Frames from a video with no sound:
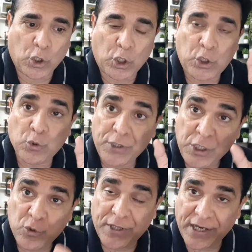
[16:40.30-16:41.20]
You
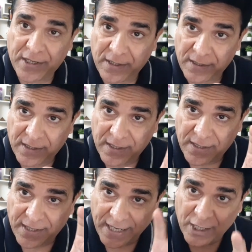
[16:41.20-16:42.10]
need to take
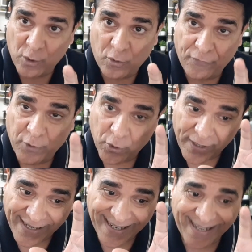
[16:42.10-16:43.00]
care of
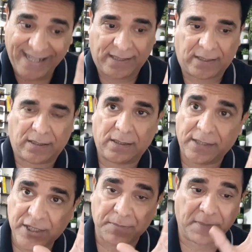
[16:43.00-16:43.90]
your health
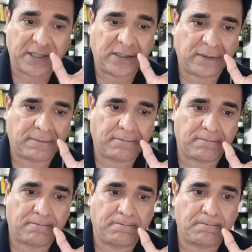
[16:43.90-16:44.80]
this month,
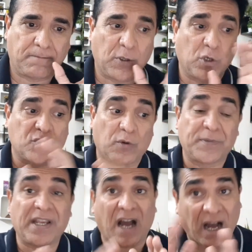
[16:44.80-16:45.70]
because from
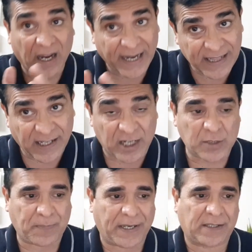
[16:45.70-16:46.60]
the health
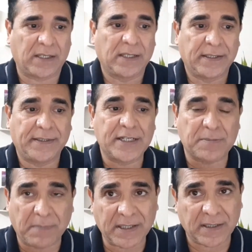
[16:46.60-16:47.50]
aspect,
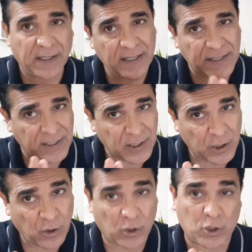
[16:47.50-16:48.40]
this month is
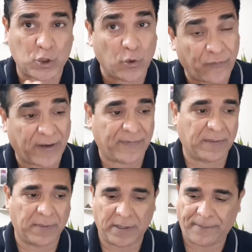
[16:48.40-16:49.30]
not so
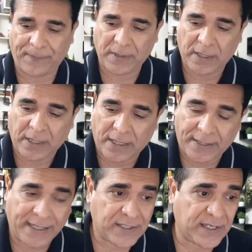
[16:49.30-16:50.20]
favorable.
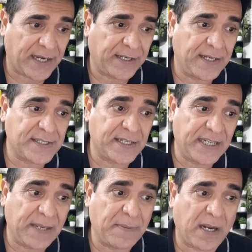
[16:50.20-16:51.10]
Next sign is
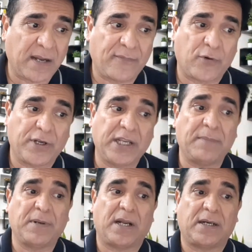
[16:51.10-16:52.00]
Libra. For
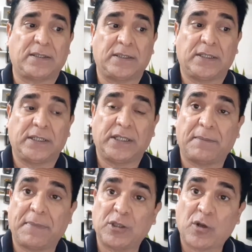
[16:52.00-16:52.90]
Libra, the
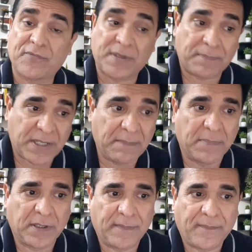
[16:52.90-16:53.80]
month of
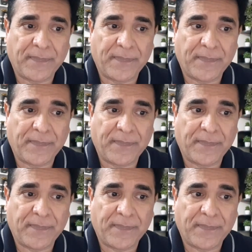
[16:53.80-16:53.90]
September